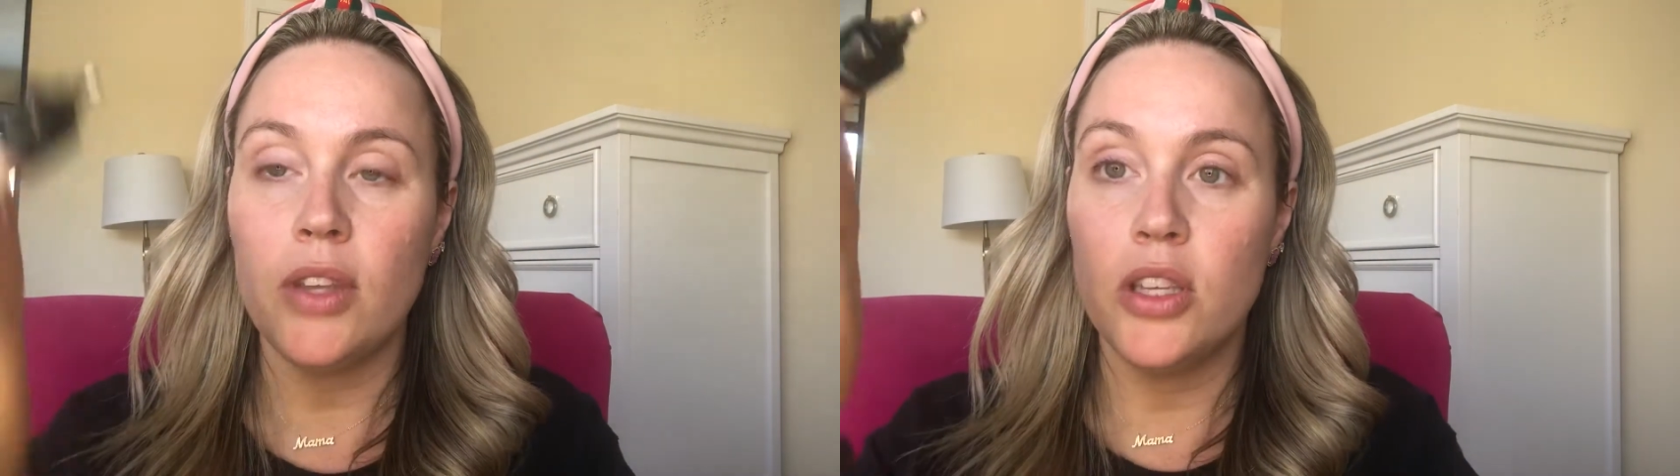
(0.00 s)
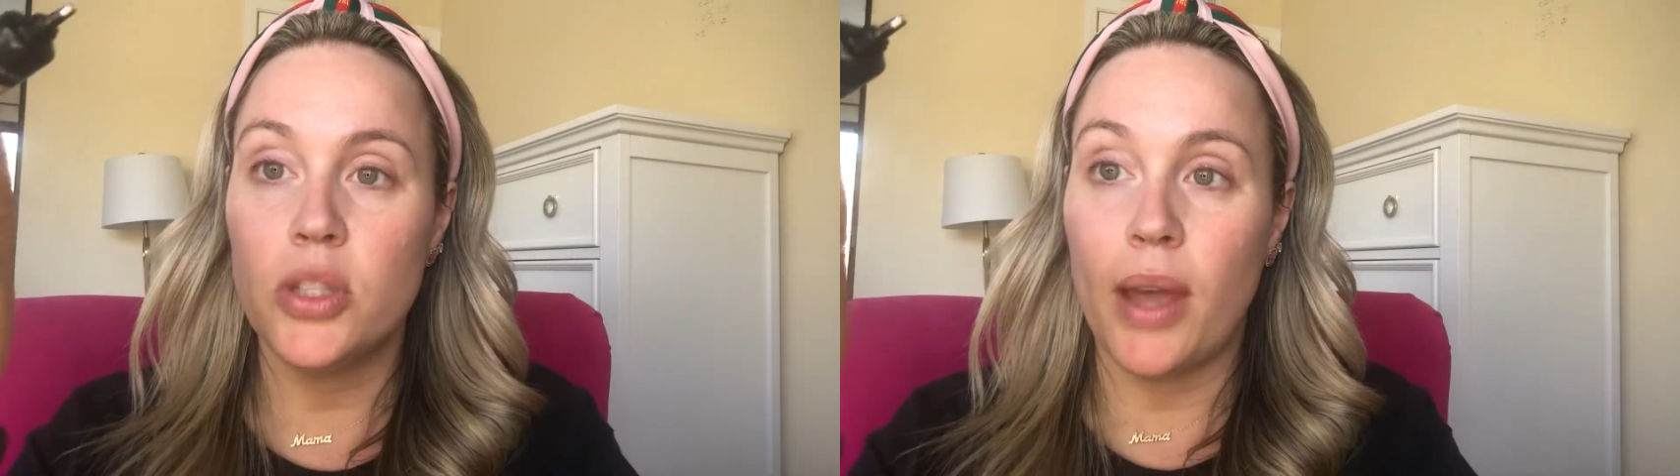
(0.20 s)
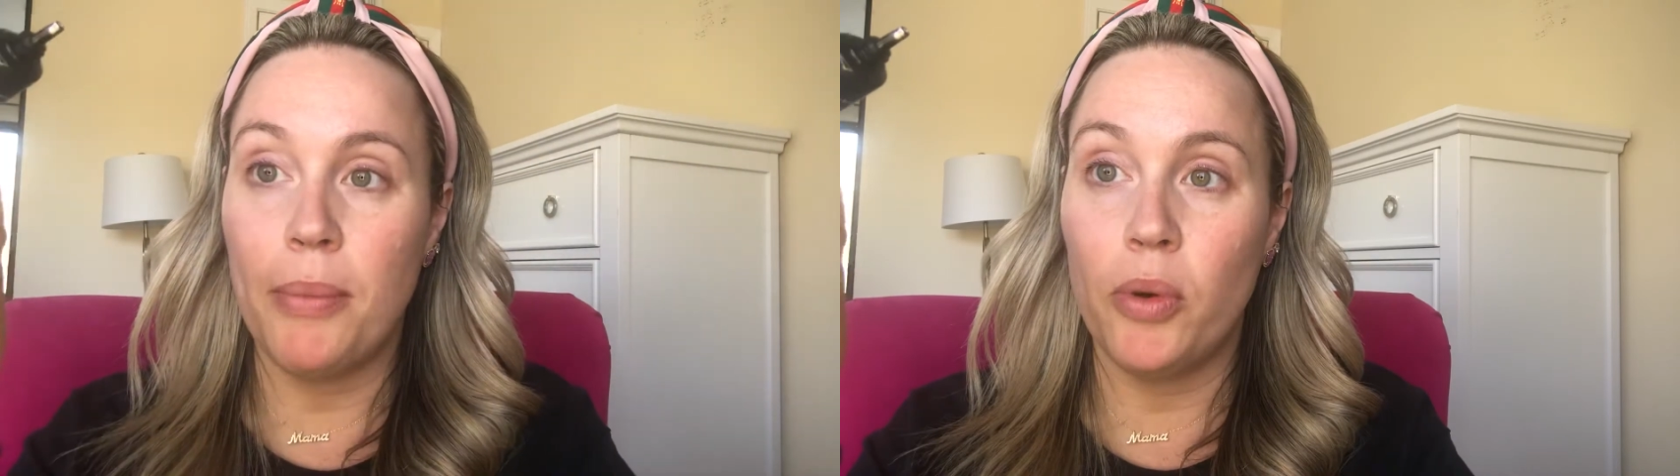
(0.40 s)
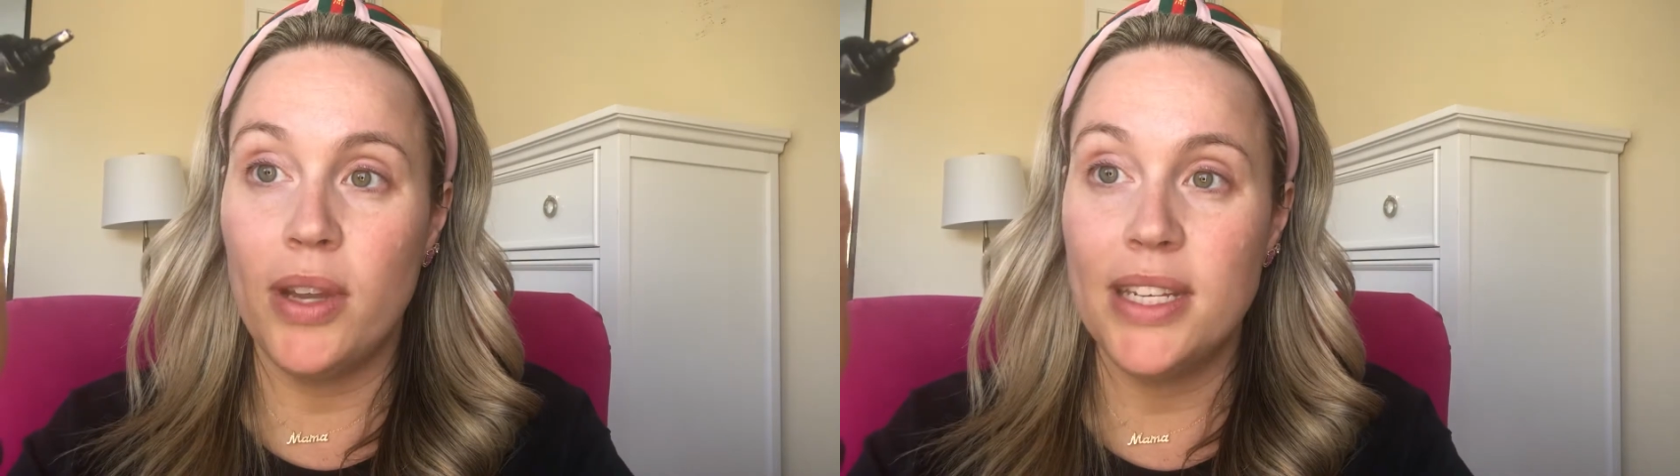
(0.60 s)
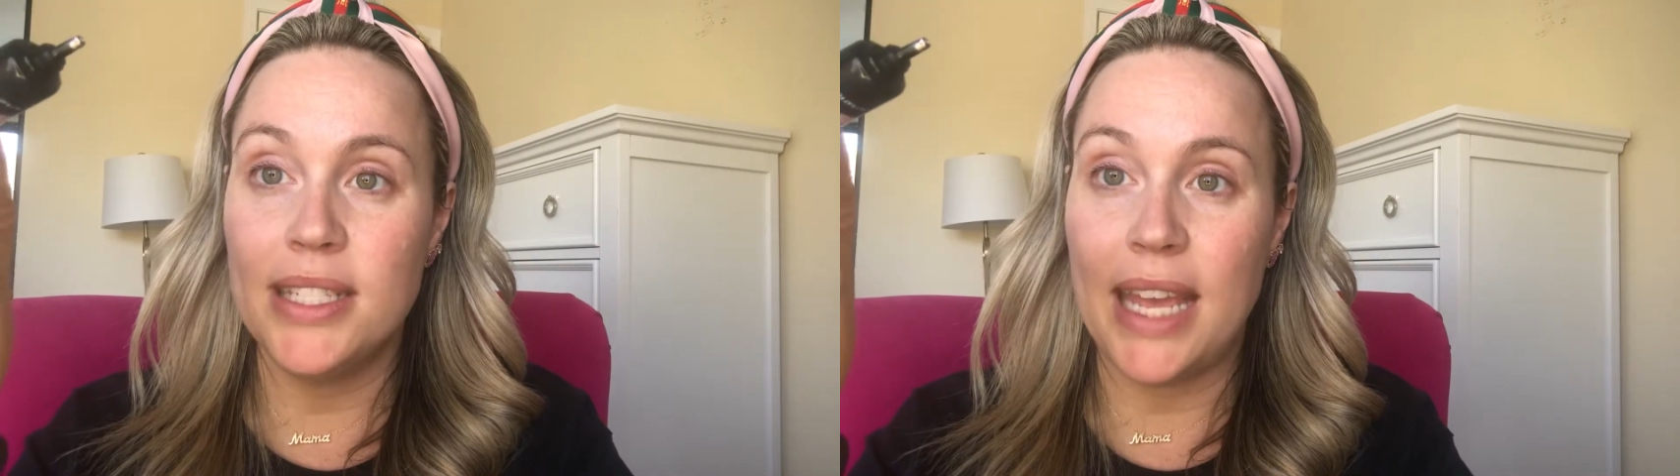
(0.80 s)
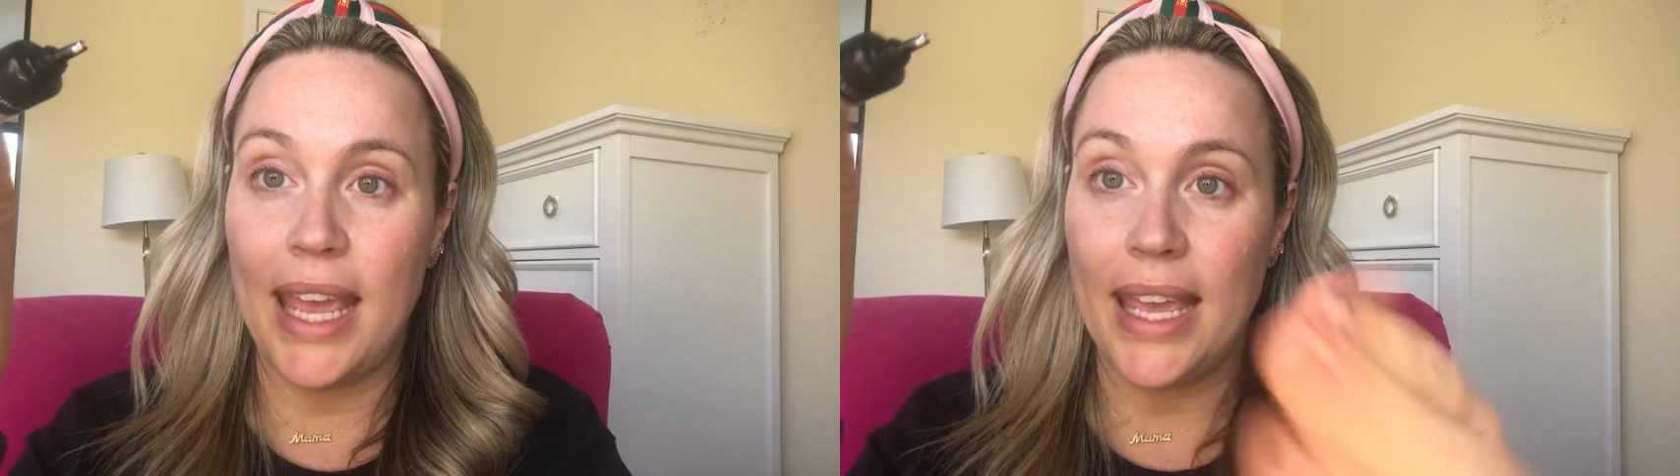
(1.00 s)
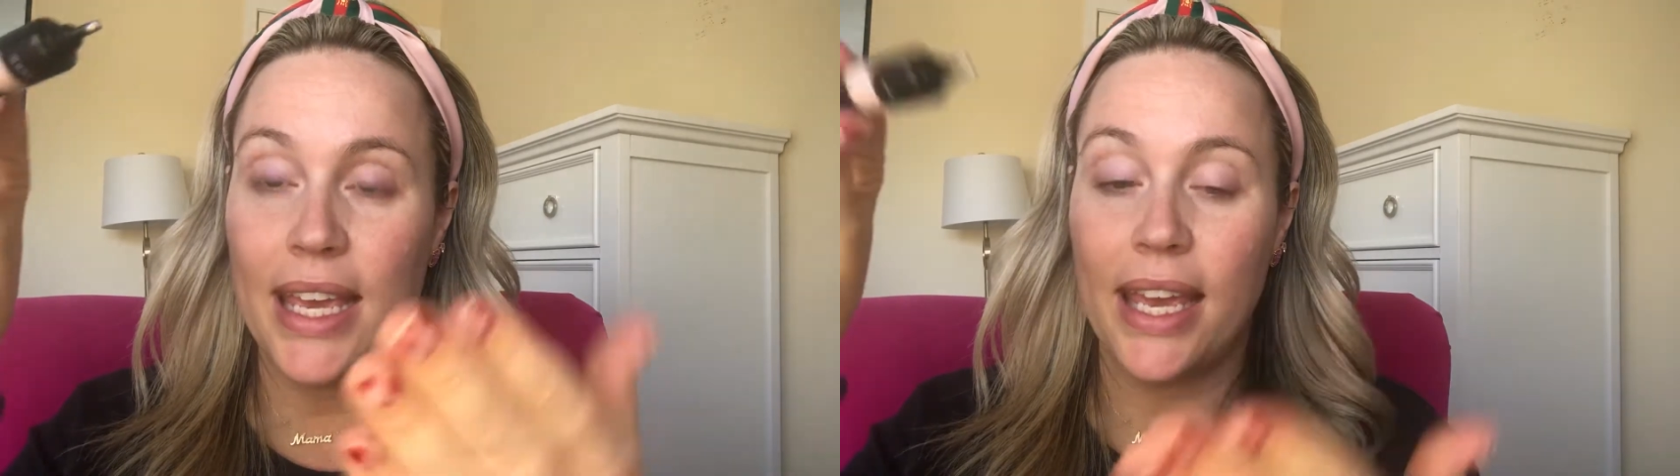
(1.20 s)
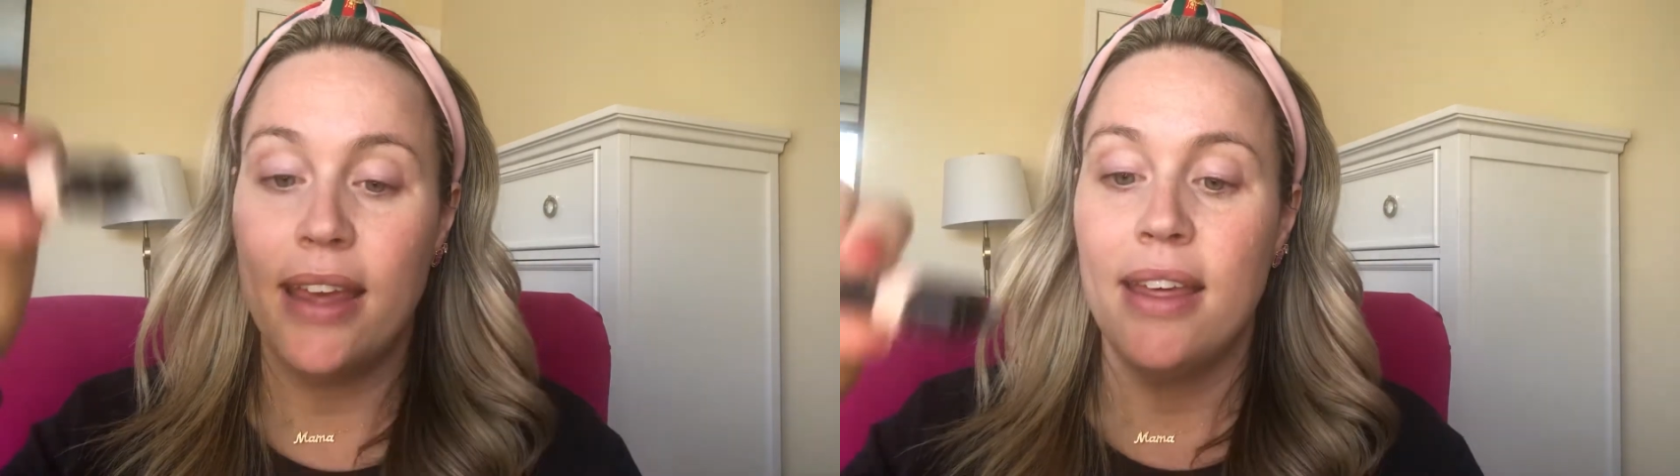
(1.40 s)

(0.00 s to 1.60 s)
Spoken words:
So I'm going to take